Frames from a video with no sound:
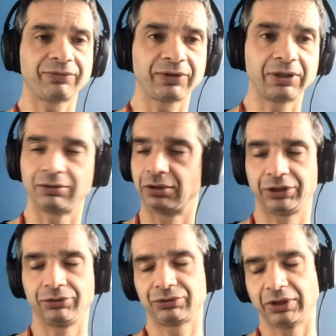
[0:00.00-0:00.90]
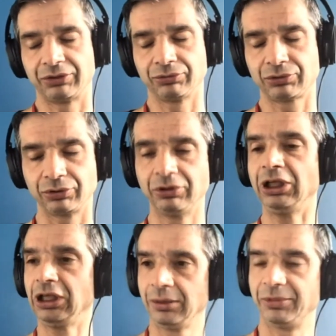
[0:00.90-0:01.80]
file, or I don't know.
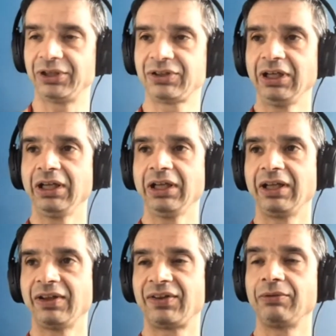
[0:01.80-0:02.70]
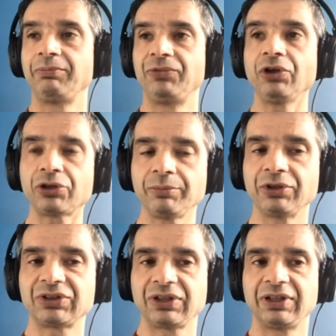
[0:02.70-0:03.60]
But the
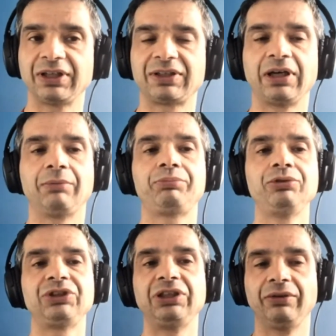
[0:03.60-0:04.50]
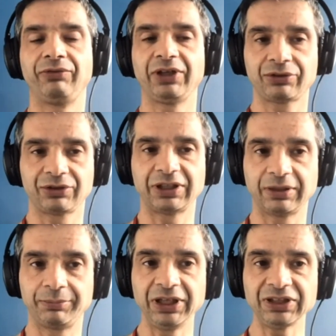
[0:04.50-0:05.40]
documents that are put in a vector
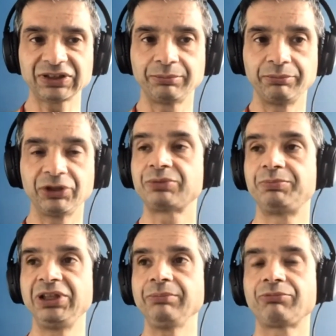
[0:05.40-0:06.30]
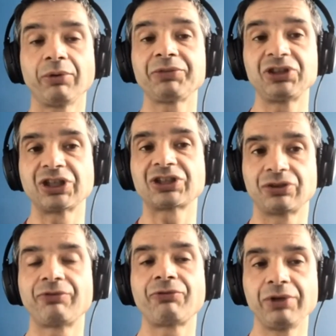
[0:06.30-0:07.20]
database must be prompt
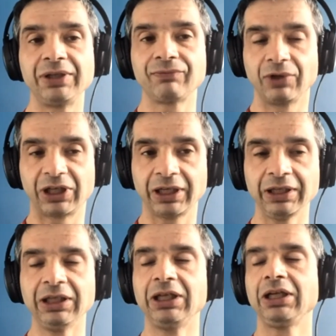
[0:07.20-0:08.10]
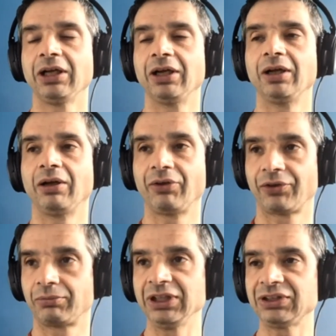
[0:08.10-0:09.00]
injection free, okay?
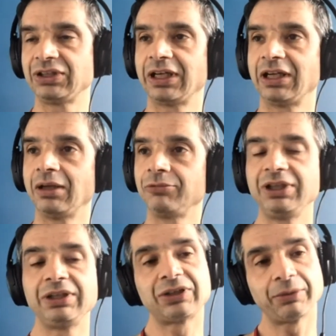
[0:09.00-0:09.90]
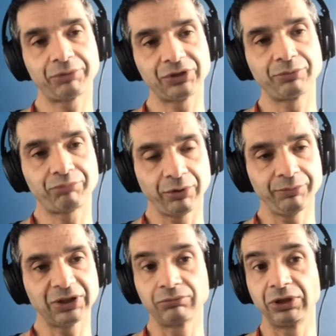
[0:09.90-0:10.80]
Otherwise, the LLM will interpret the
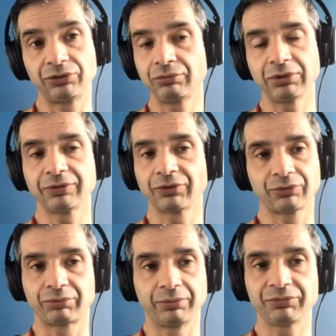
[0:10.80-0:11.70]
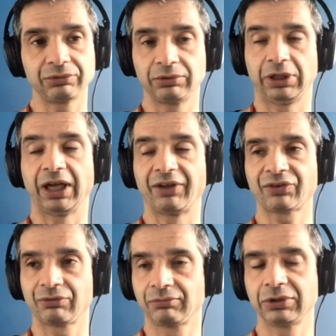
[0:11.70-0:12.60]
prompt and will do whatever the prompt
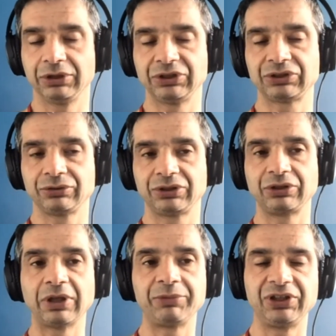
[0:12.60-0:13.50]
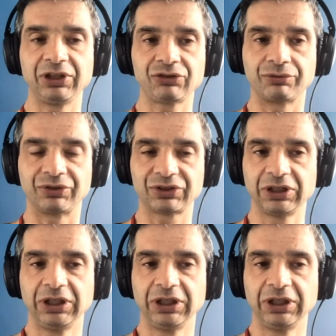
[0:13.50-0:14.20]
asks, so it's gonna be dangerous.